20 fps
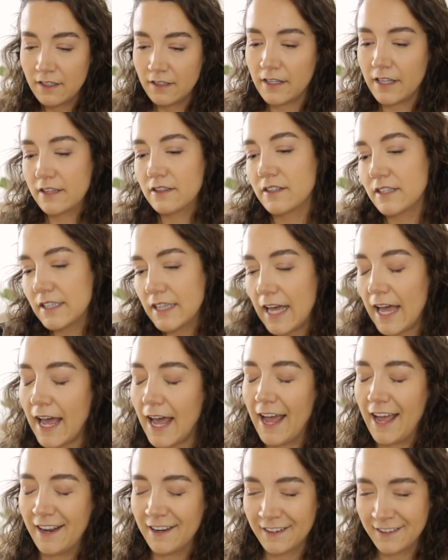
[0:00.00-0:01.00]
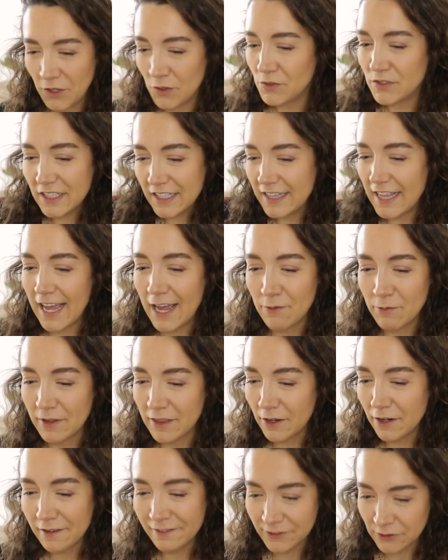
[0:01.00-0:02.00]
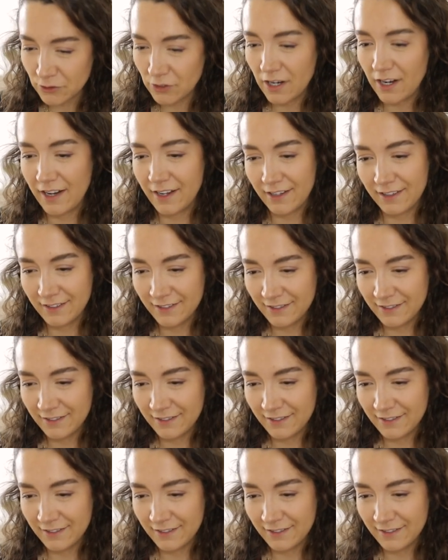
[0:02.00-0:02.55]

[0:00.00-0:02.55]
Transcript: like, look at the hat. You did that without even trying.